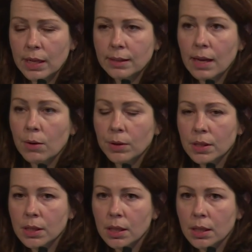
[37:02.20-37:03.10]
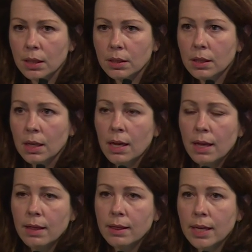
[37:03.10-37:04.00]
That's how I started.
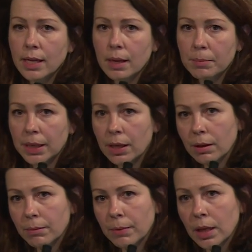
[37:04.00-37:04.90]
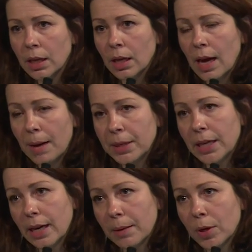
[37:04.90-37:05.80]
Then I became
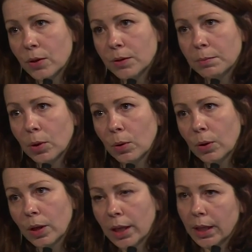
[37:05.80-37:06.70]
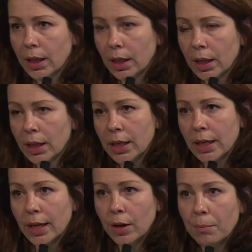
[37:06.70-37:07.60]
a small
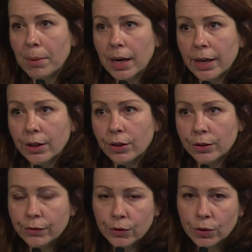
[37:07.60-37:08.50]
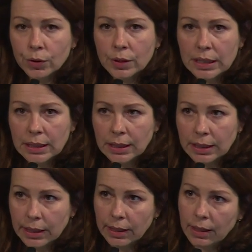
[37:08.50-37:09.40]
a buyer for
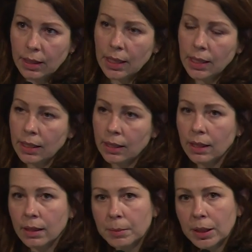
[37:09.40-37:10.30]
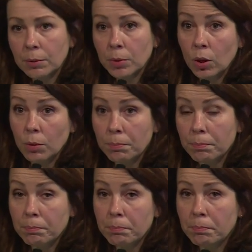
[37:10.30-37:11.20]
Disney. Then I become a
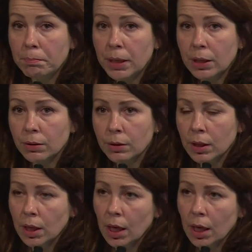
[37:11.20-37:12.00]
bigger